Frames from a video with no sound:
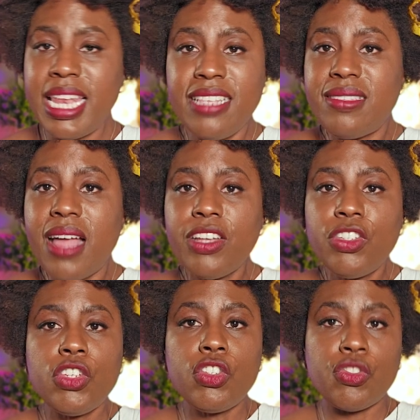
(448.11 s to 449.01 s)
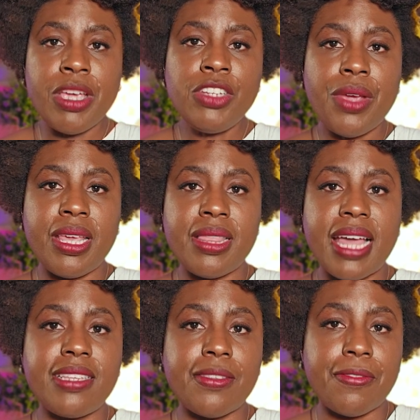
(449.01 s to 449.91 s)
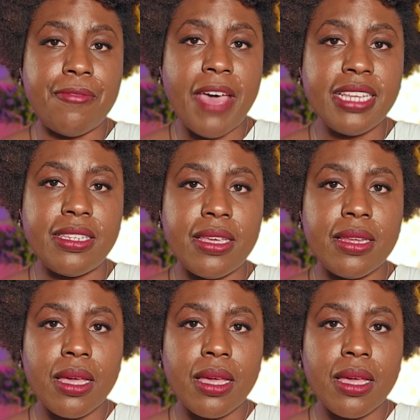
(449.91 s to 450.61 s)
it's not just strength training that is affected.